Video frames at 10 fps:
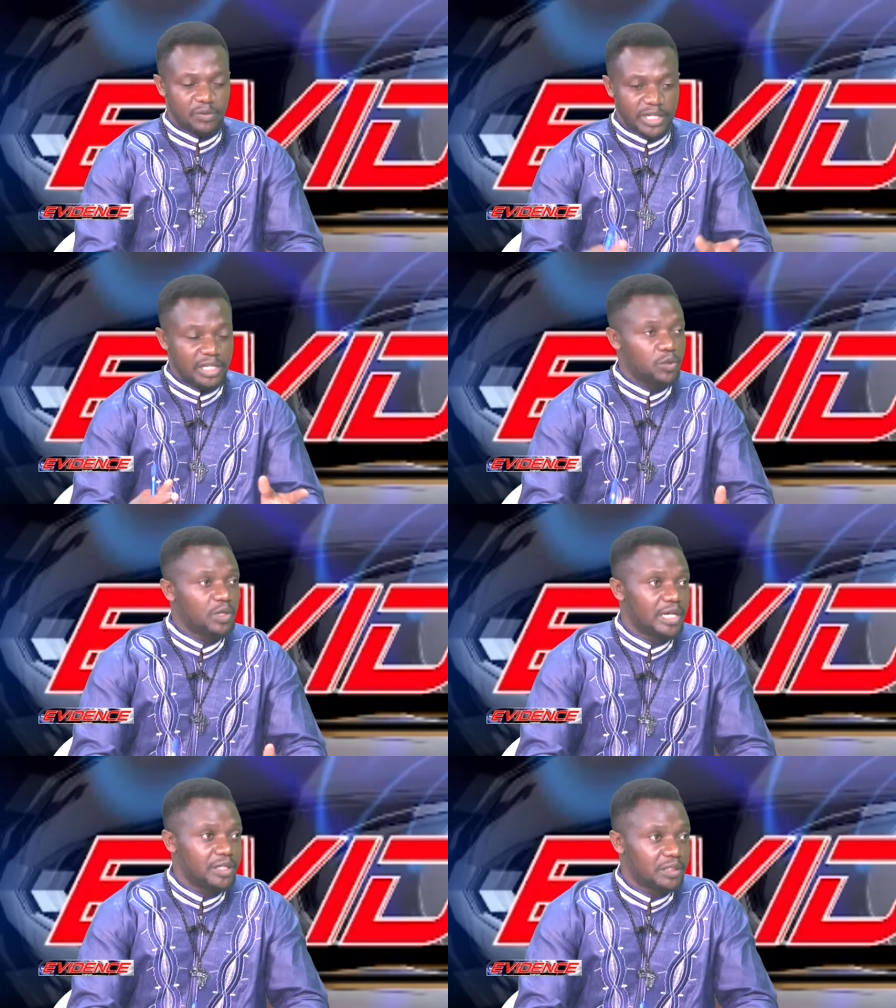When they
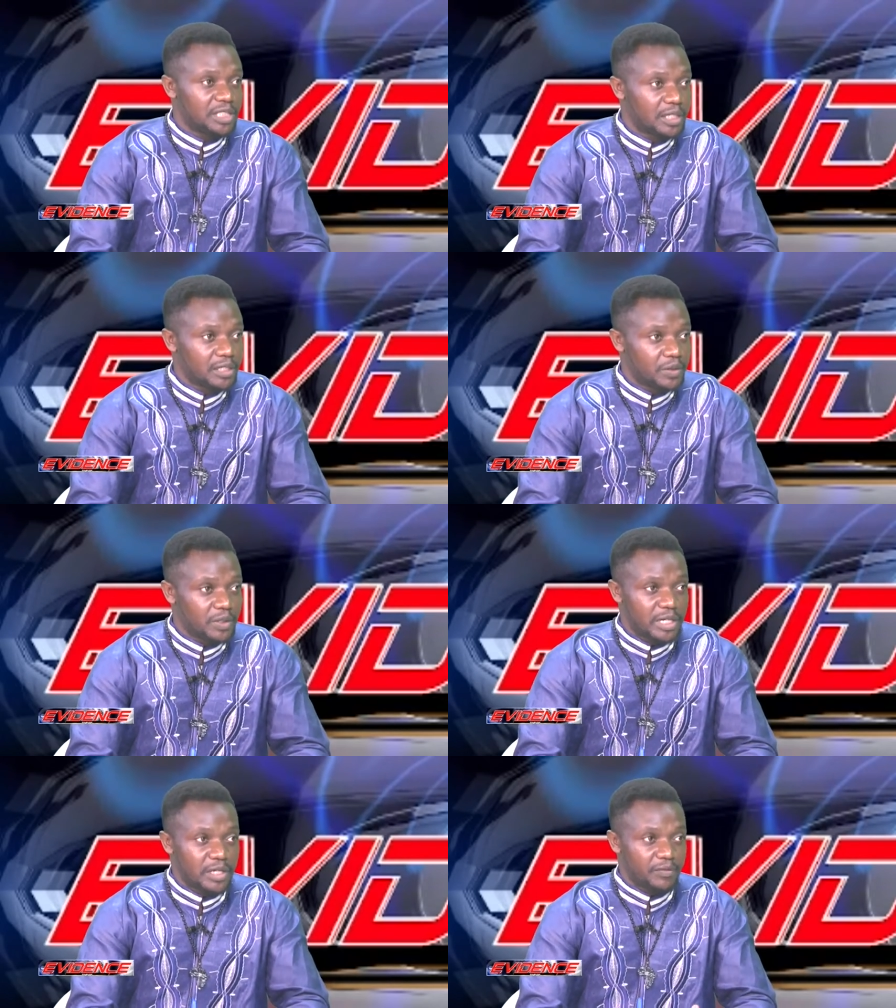look at your track
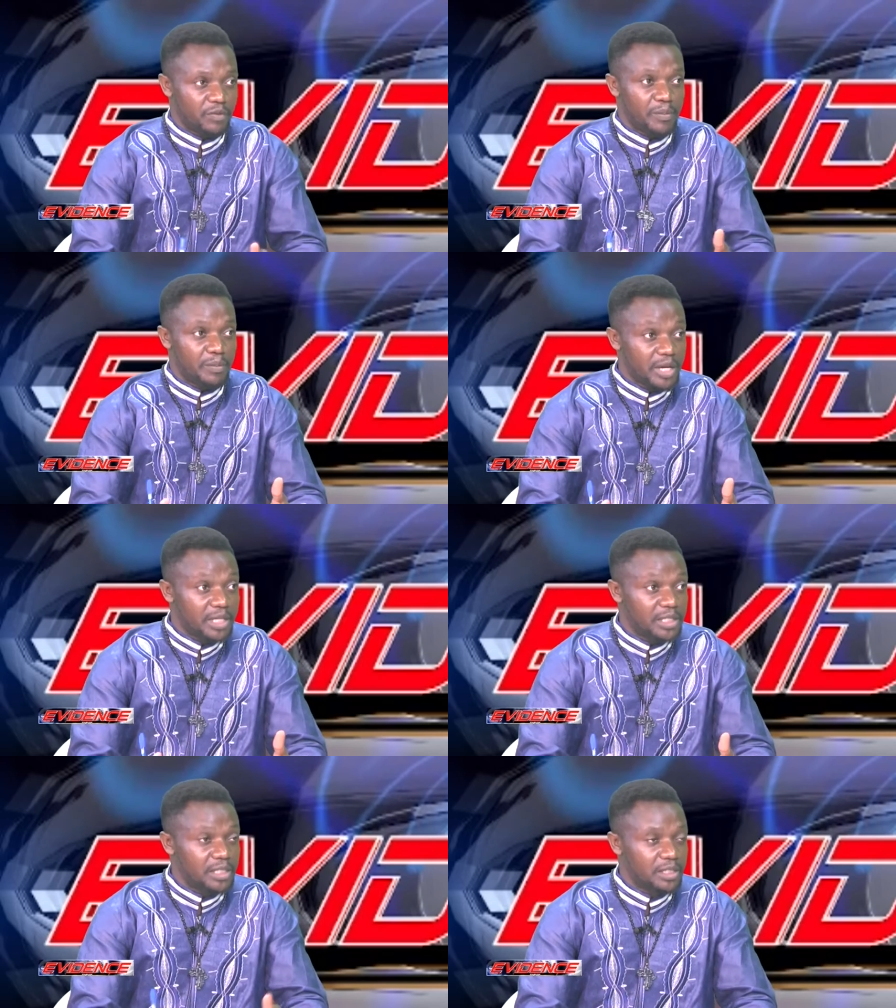record and if you
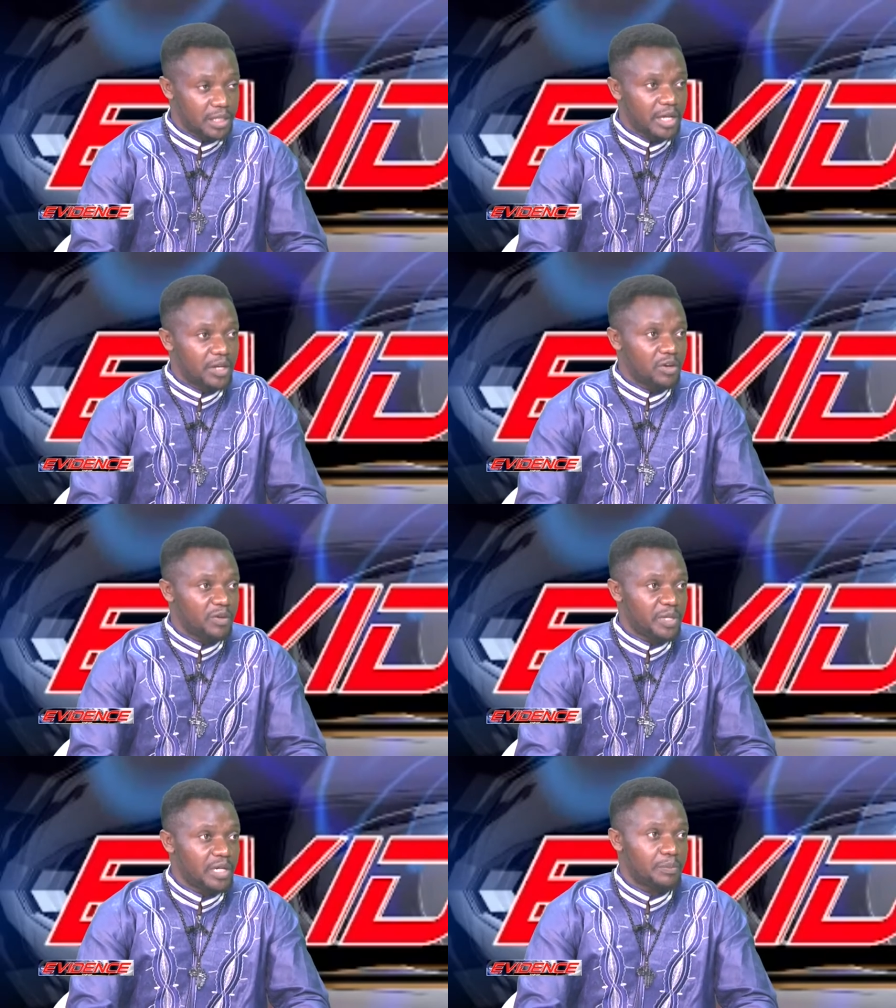merit it, you
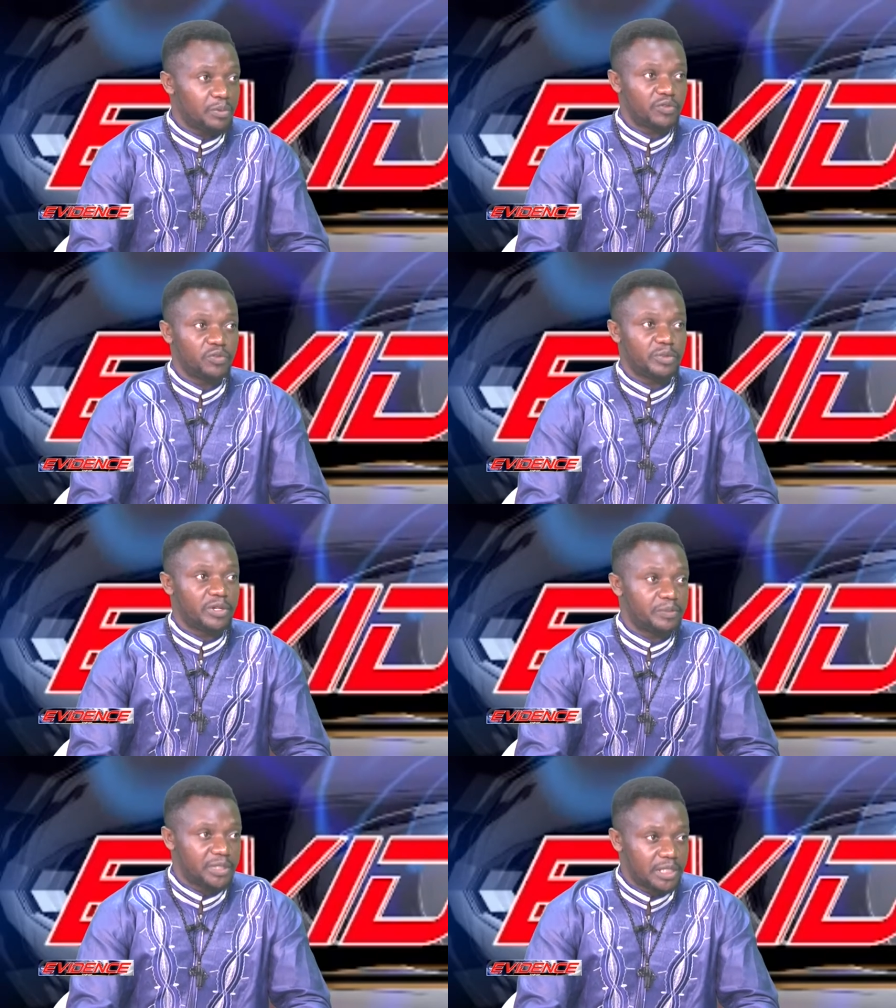have been approved to be
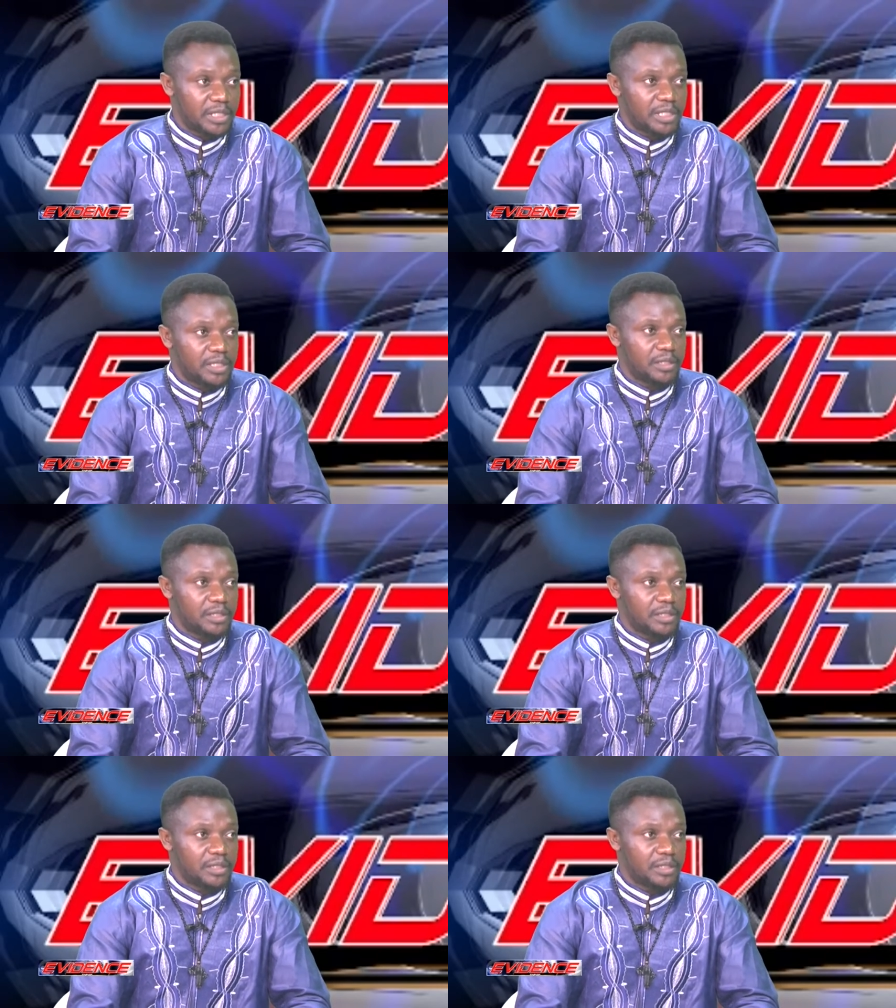represented.